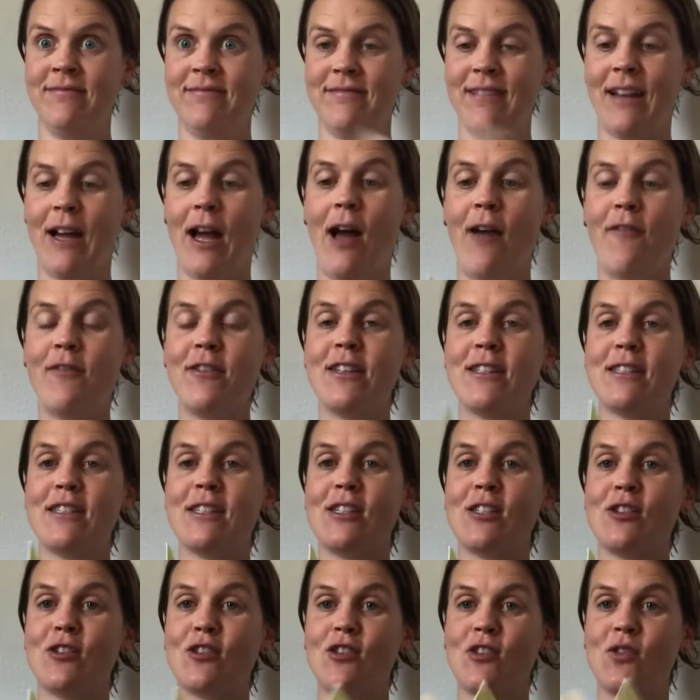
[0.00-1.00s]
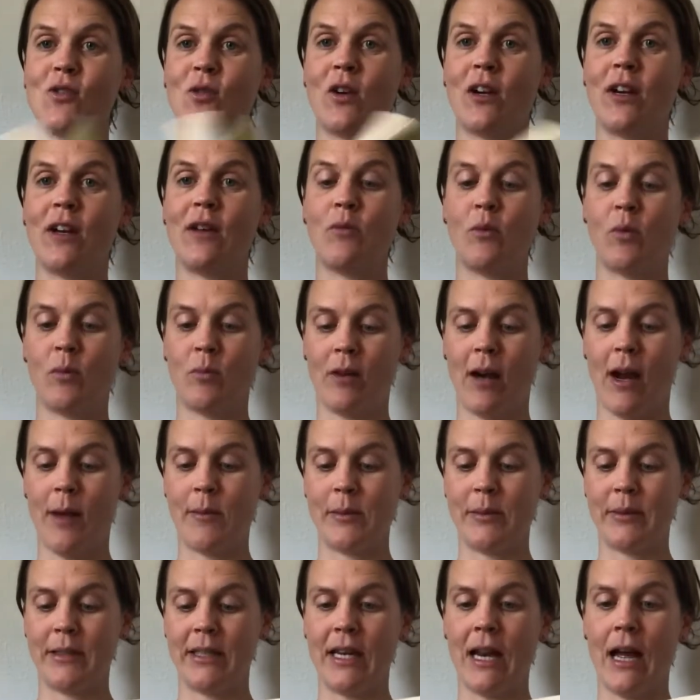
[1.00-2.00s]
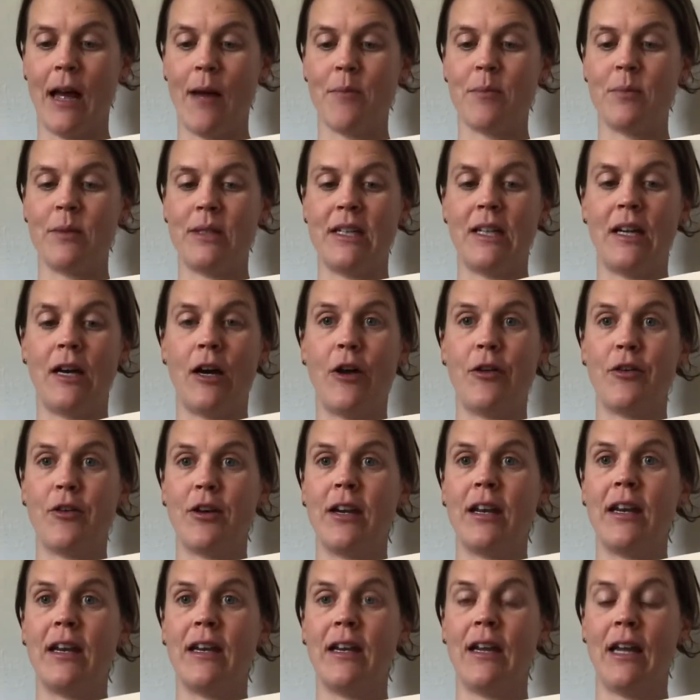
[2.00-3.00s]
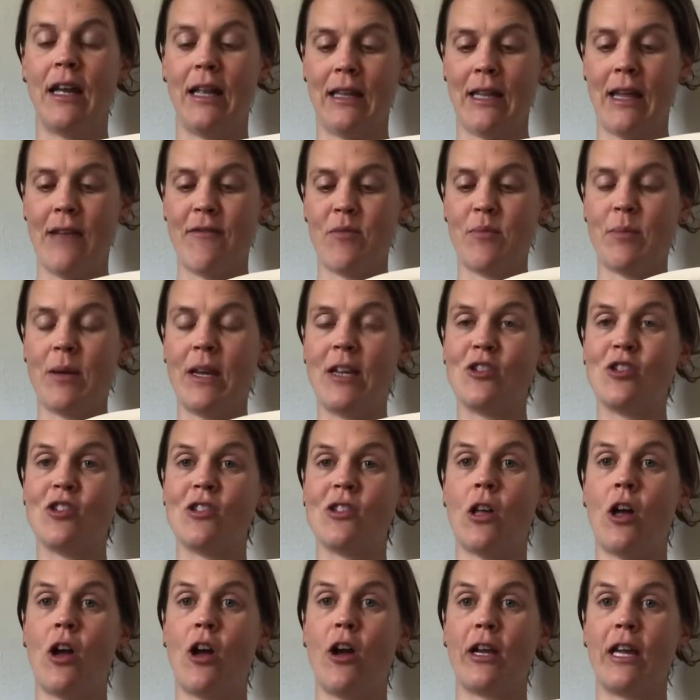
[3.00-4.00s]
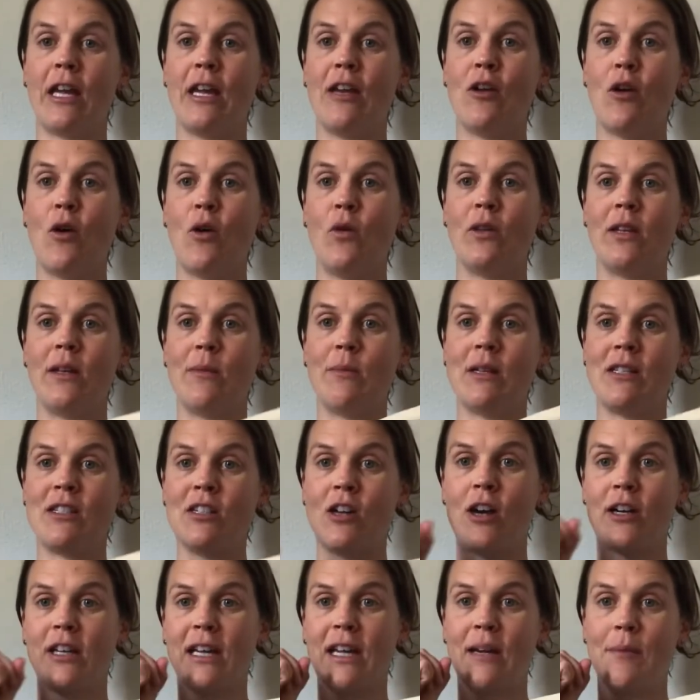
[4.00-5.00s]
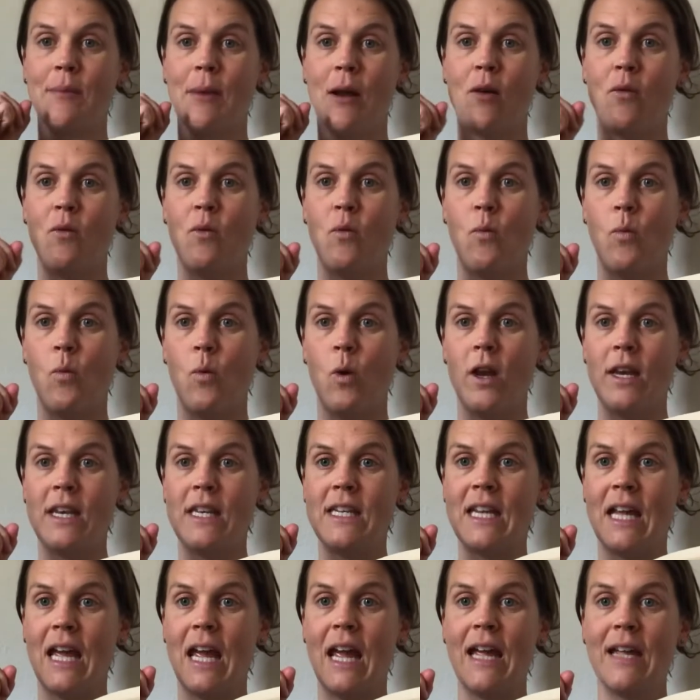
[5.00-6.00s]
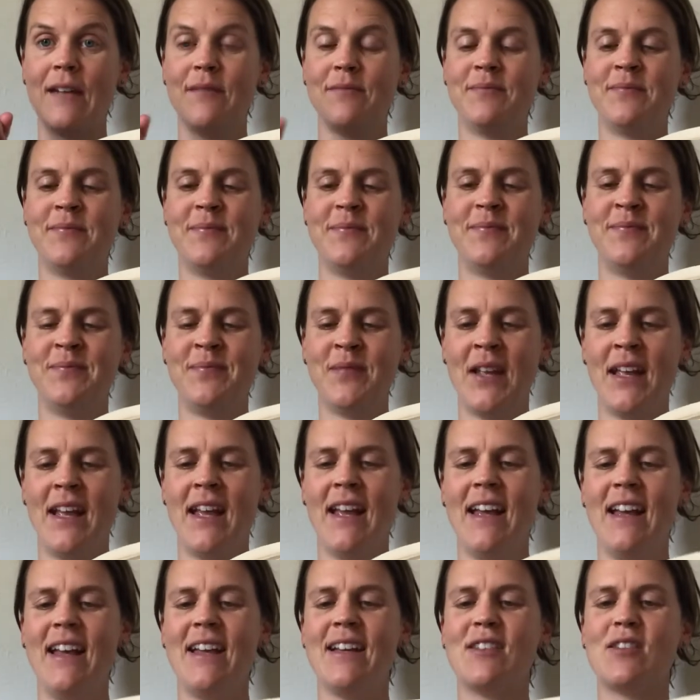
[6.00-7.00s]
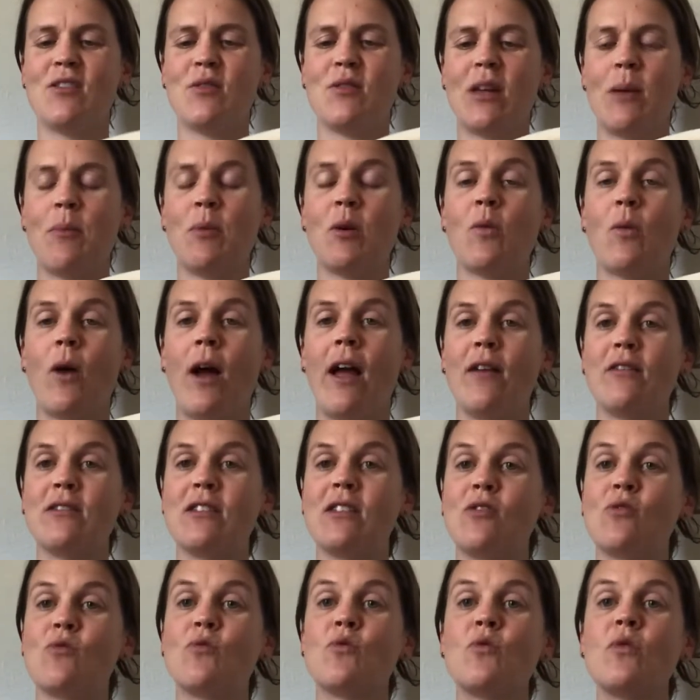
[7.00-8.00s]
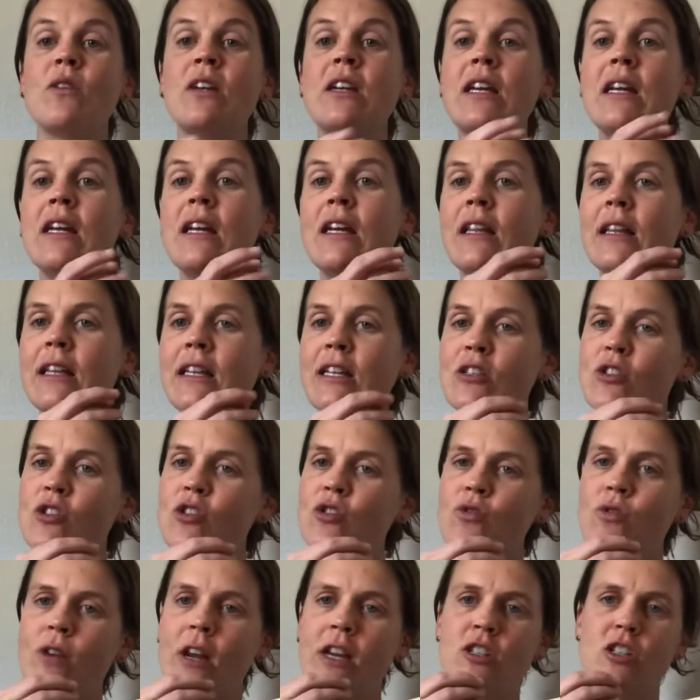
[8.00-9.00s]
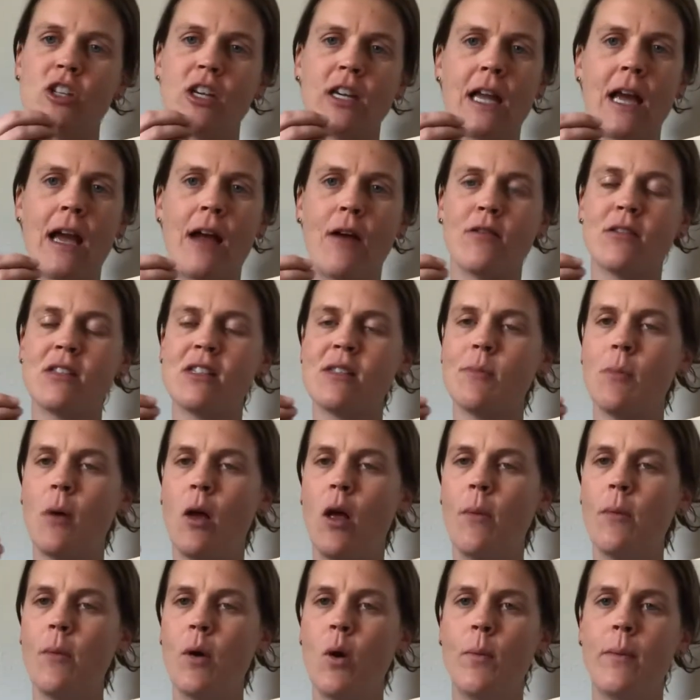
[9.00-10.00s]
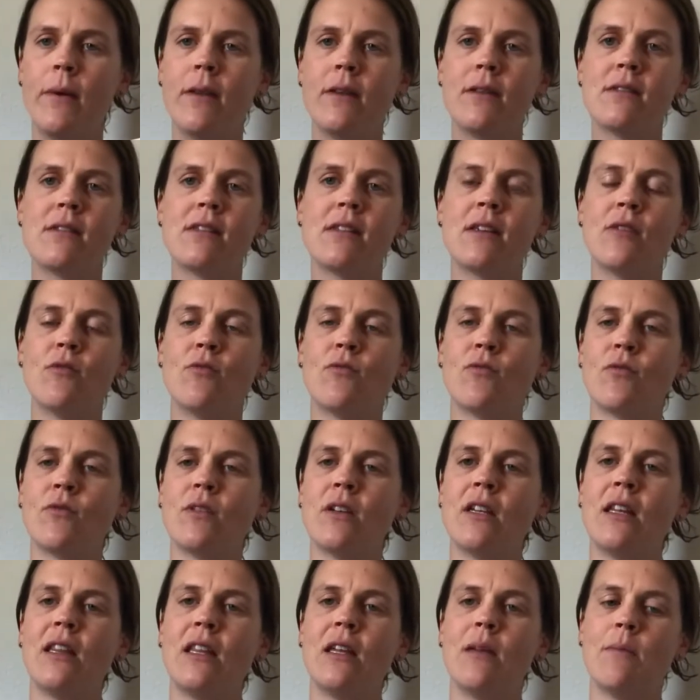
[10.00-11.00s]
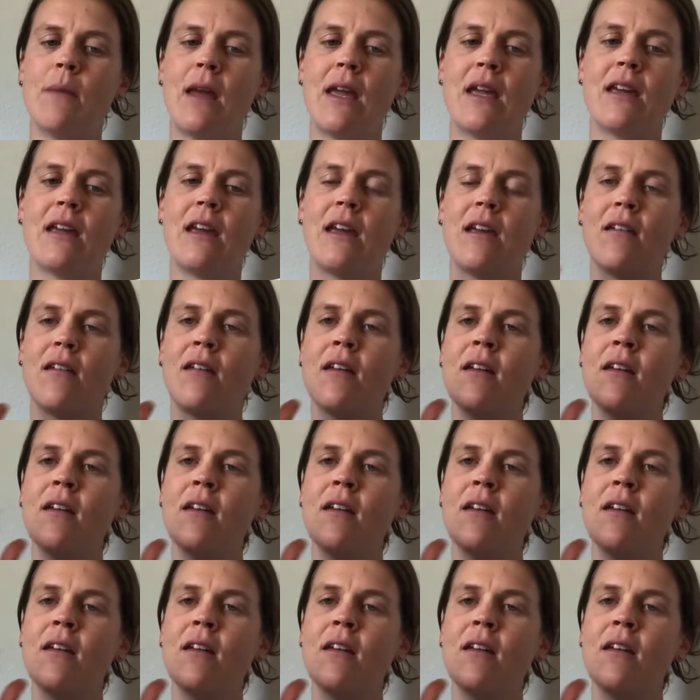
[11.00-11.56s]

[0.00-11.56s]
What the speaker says: Obviously, your story will probably not be 111 pages long and only be talking about one day. So Deborah Wiles is really stretching out small moments and really making